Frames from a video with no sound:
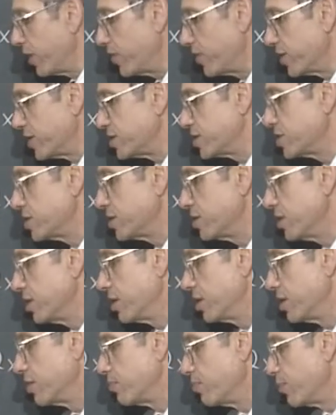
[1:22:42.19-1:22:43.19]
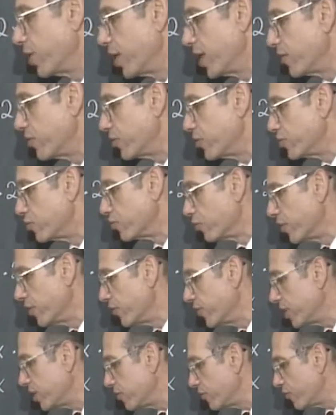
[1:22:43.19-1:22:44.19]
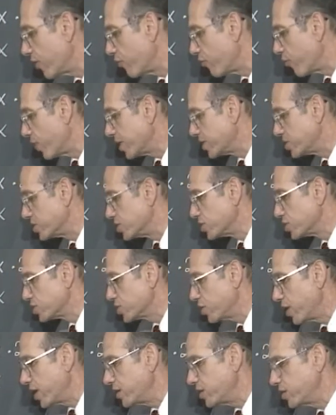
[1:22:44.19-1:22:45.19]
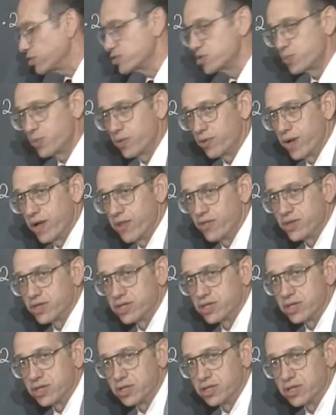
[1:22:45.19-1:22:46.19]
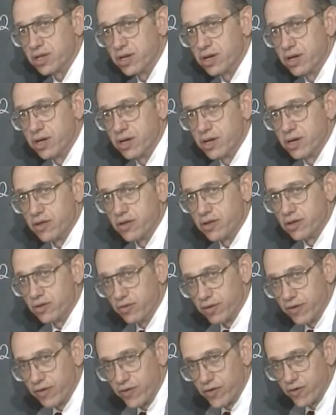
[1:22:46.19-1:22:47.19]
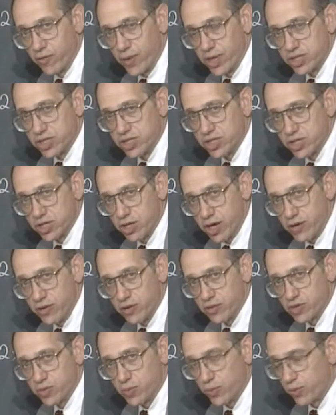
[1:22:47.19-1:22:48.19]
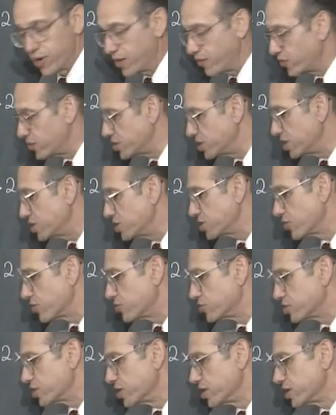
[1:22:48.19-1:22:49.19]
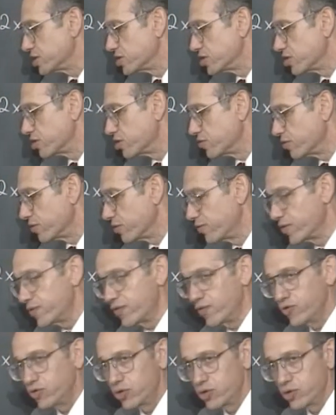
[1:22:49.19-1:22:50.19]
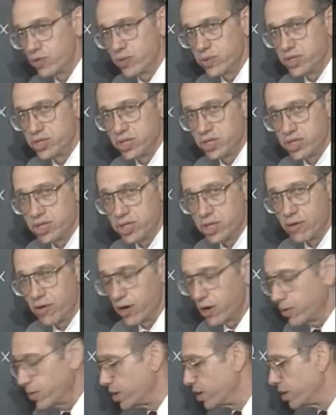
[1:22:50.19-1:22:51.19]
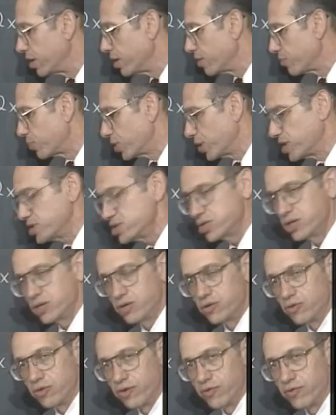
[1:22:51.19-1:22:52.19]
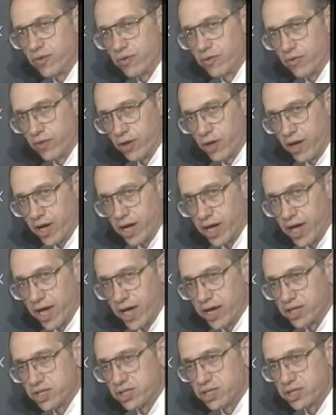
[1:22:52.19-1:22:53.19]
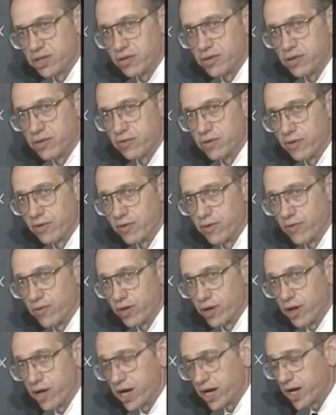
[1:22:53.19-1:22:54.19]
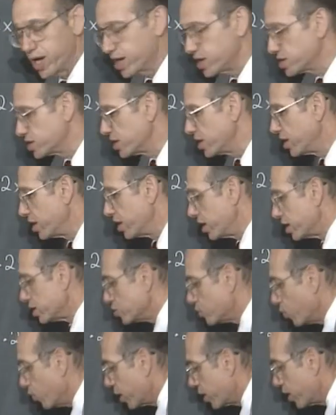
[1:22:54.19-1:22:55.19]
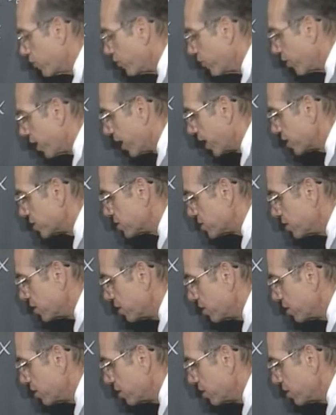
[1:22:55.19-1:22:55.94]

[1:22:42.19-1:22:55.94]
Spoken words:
this by the derivative of what's inside those parentheses. The derivative of what's inside those parentheses is the derivative of 2, which is 0, plus the derivative of log x. The derivative of log x is 1 over x.